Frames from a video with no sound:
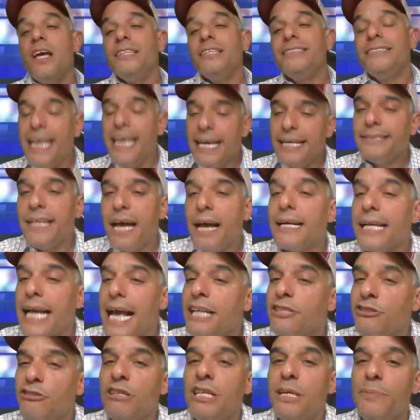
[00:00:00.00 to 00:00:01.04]
TikTok
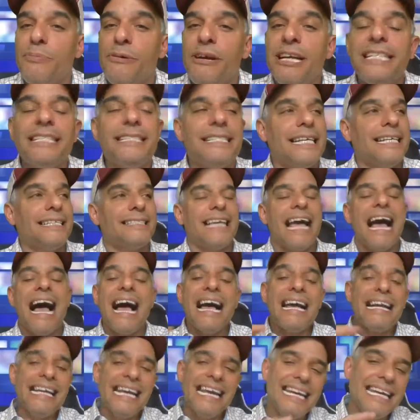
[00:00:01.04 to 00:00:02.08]
actually brings this.
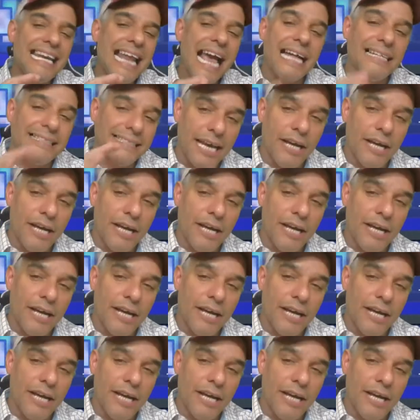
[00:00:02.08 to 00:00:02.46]
I cannot